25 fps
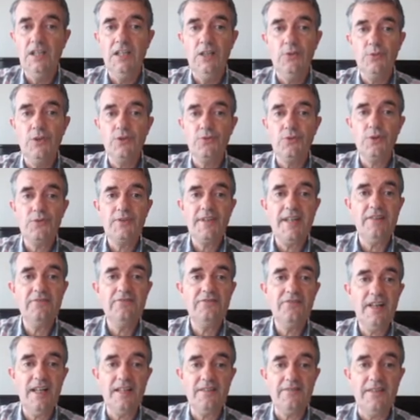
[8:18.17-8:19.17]
We wrote down
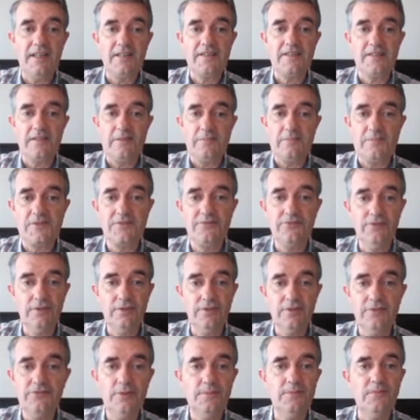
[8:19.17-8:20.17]
5 axioms. 4
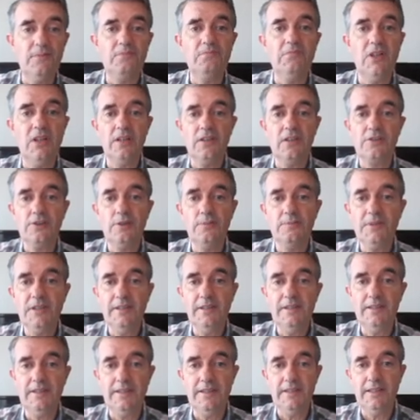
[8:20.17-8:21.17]
of them are
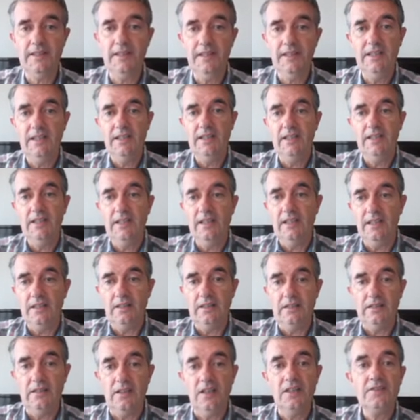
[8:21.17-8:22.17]
completely
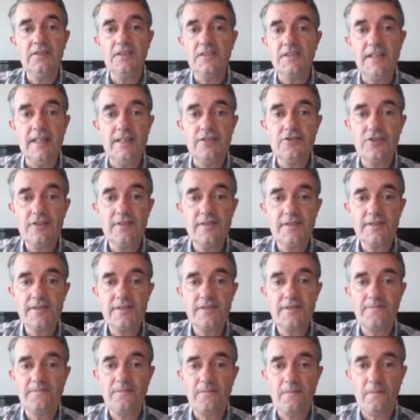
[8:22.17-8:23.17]

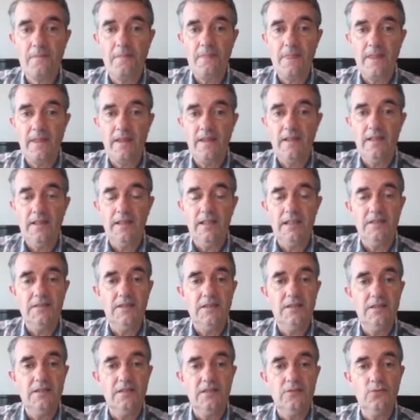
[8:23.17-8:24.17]
uncontentious.
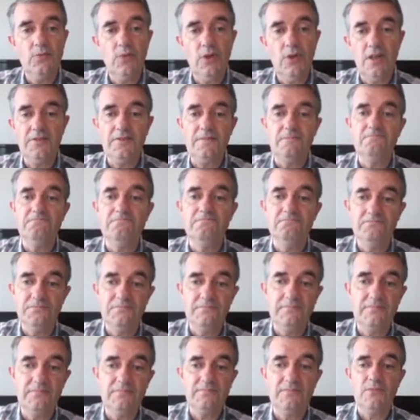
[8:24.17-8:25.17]
1
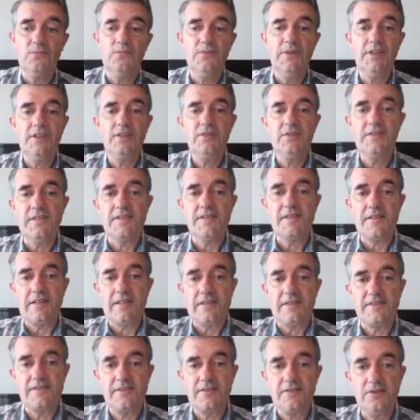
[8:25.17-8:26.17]
we could
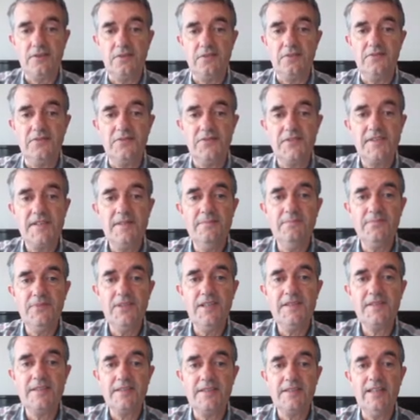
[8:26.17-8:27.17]
discuss. So
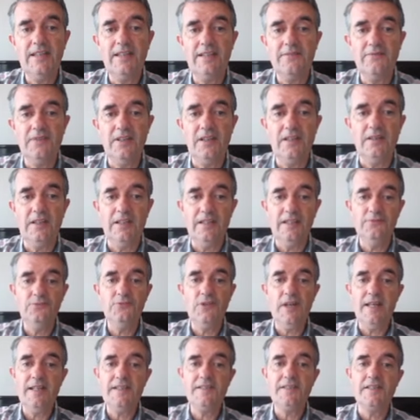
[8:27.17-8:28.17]
simplicity, in
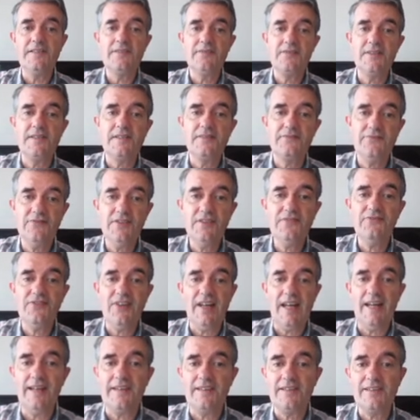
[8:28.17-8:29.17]
red, is this 5th
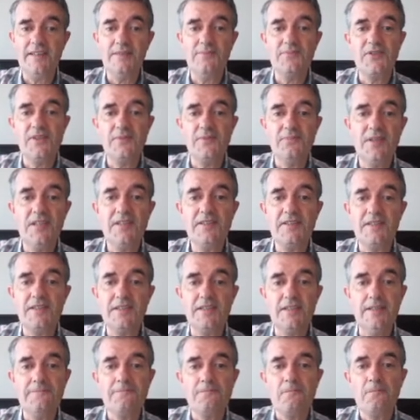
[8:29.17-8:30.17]
axiom,
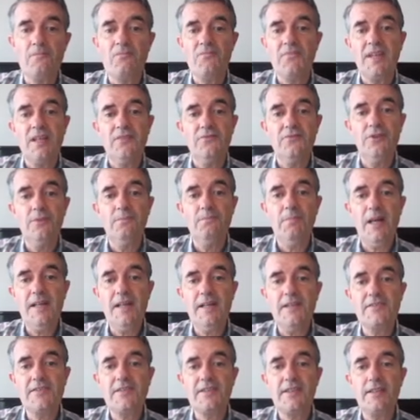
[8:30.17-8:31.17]
simplicity, that
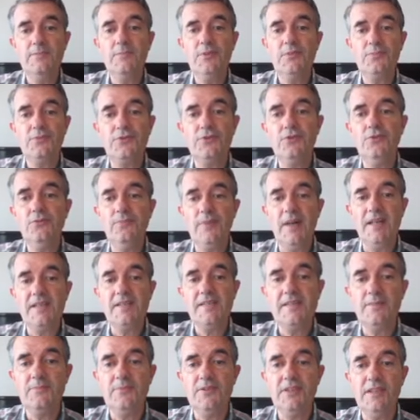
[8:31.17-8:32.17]
bias can be proved by
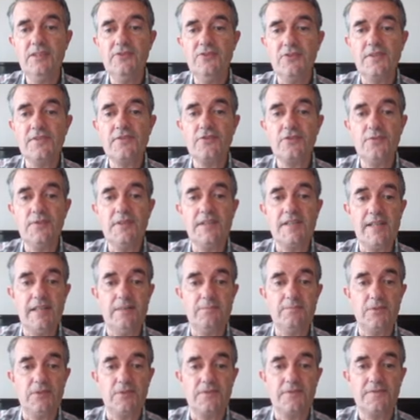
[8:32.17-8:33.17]
exhibiting just 2
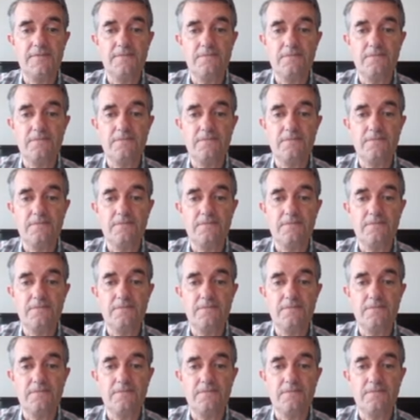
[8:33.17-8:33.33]
examples.